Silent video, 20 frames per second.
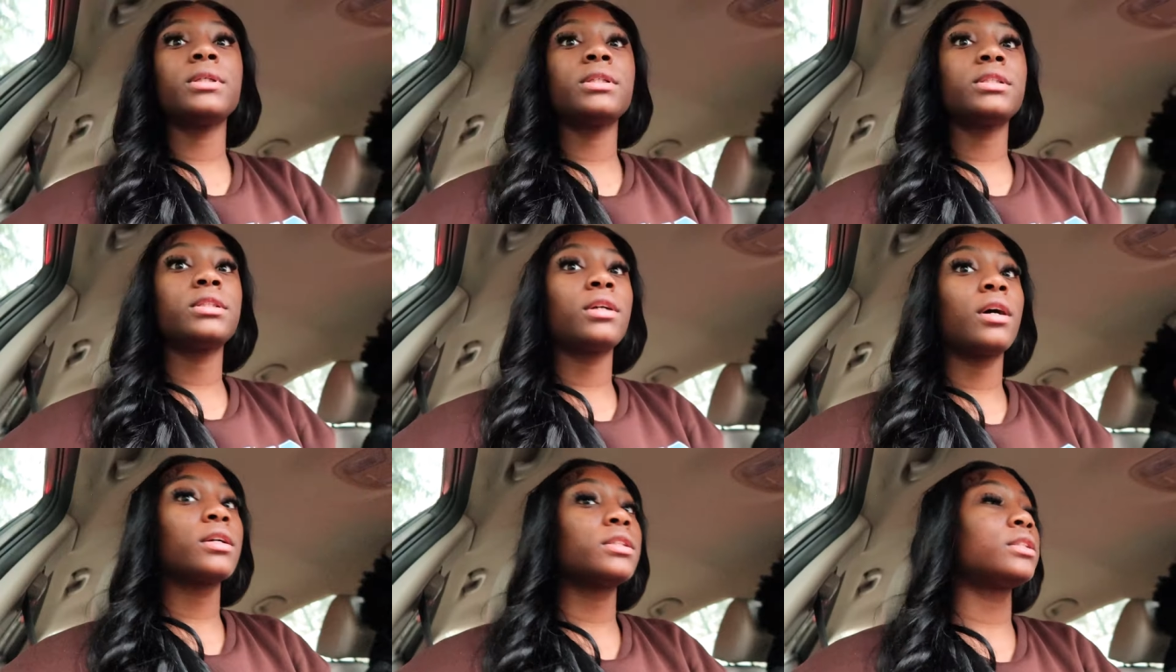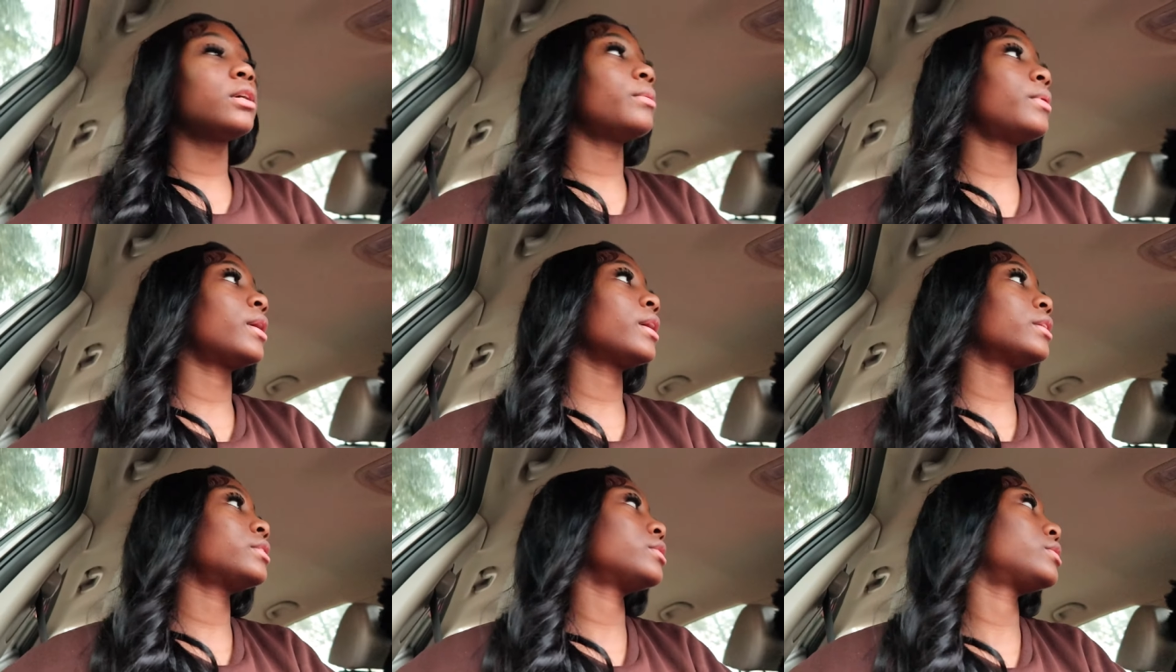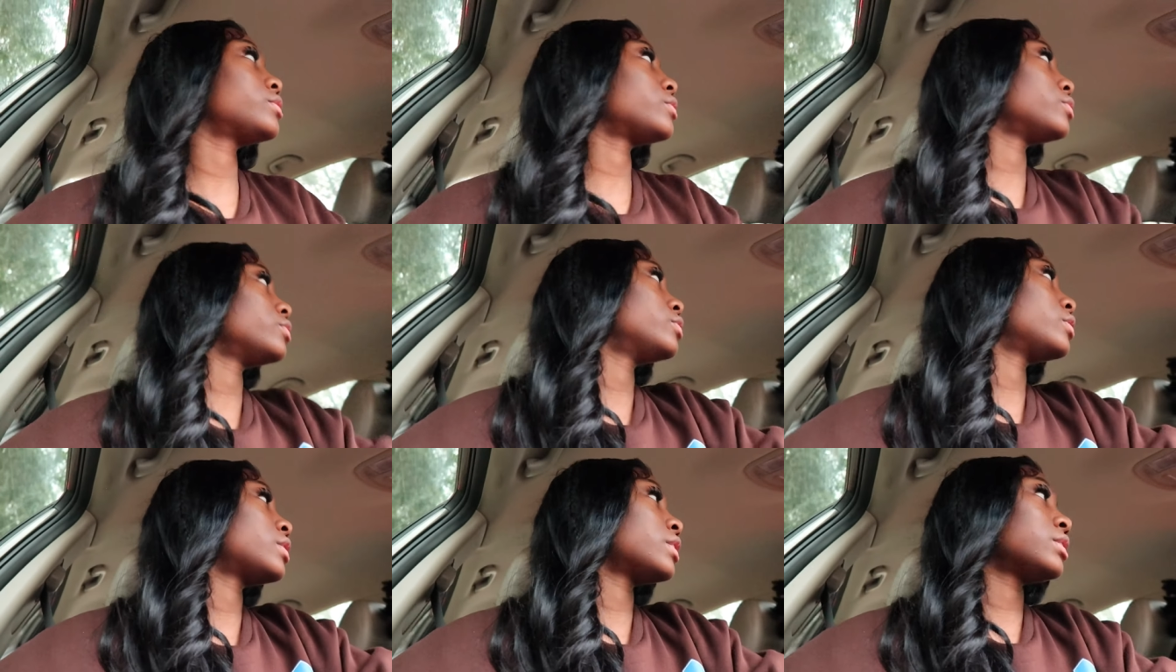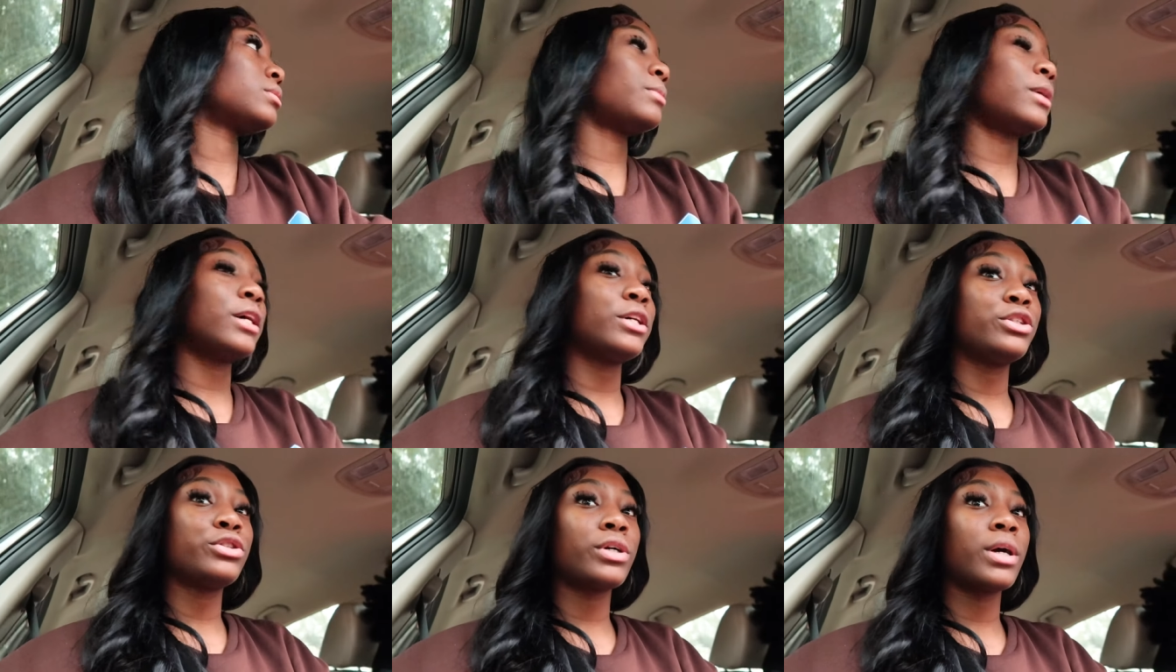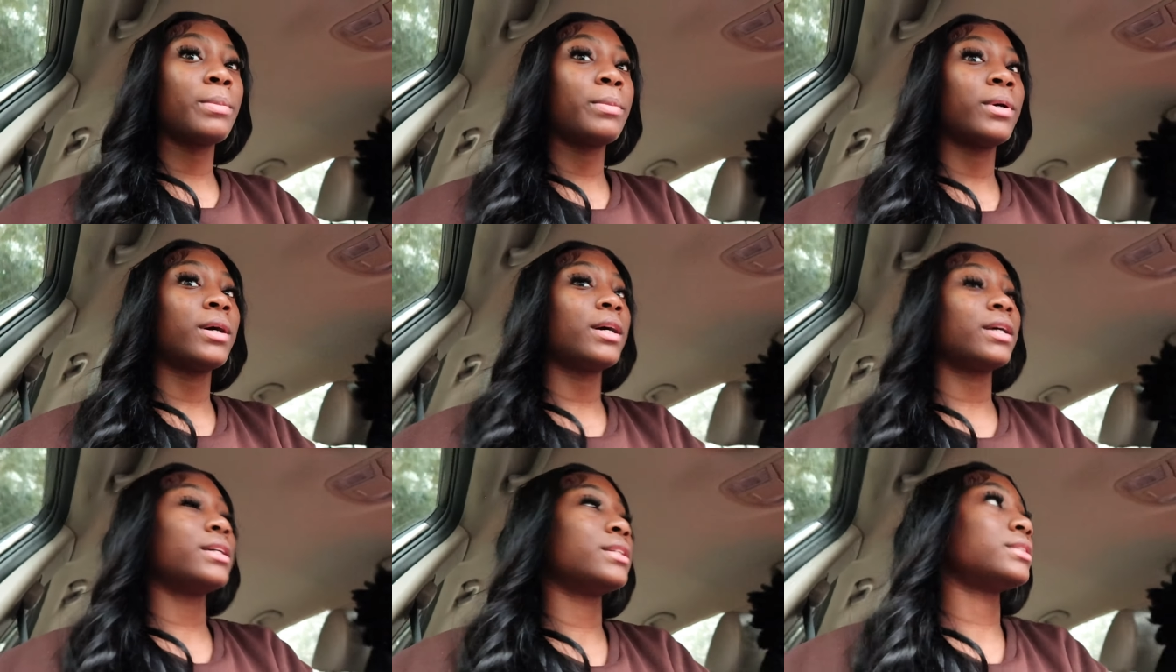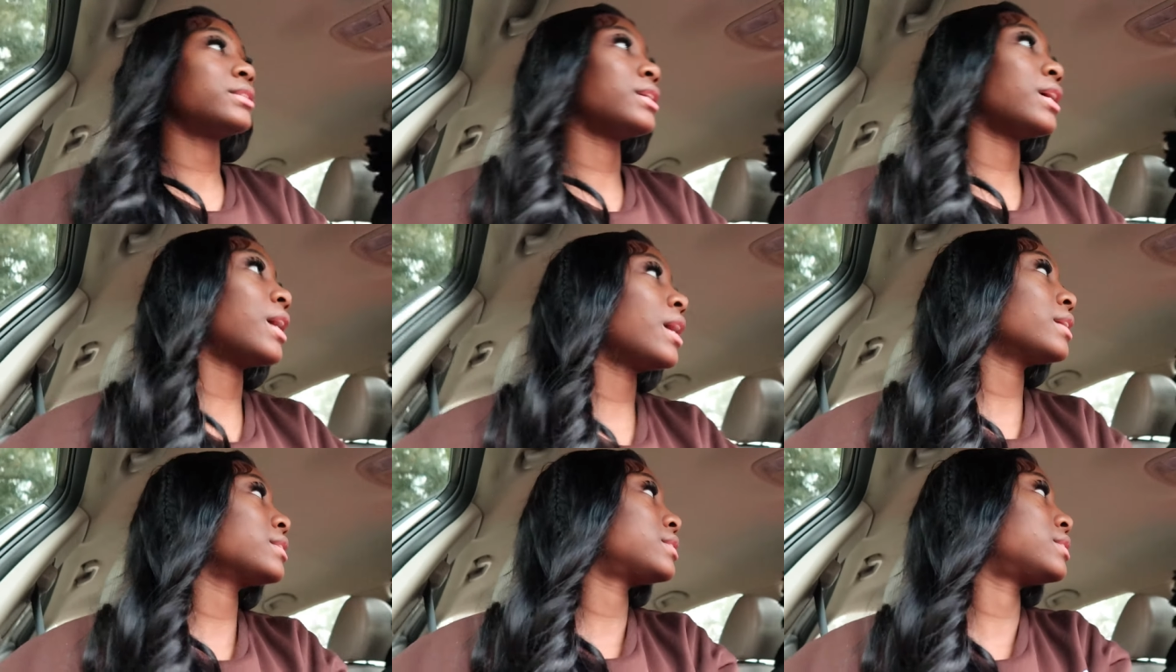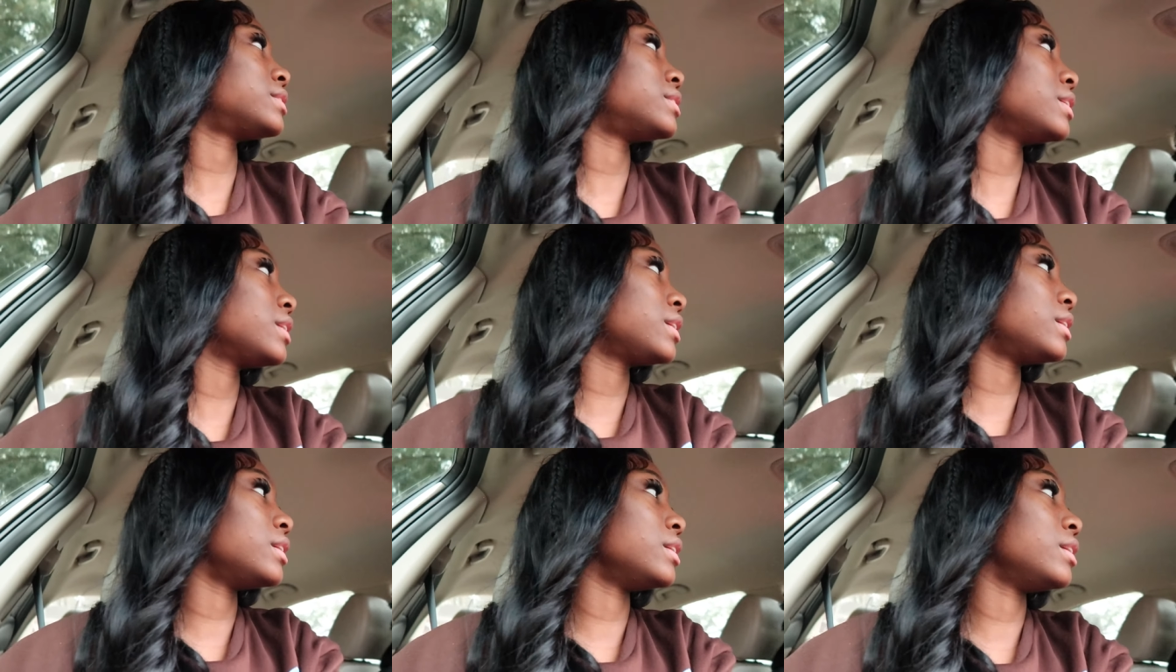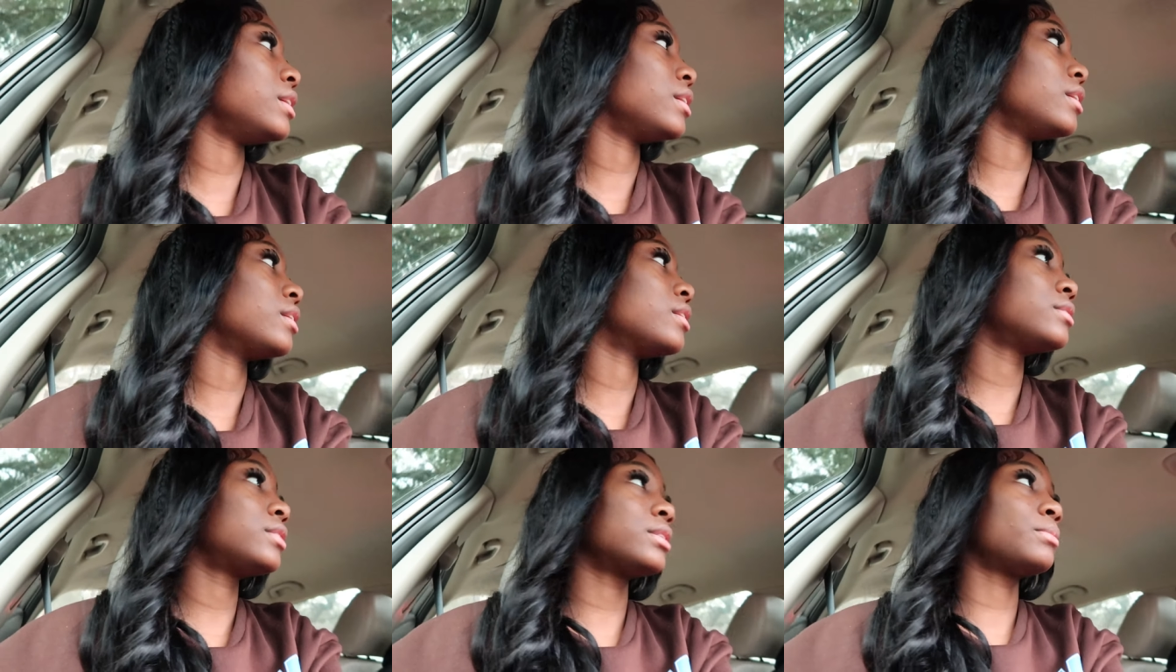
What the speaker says: just talk to y'all when I get to school because my tripod is not sticking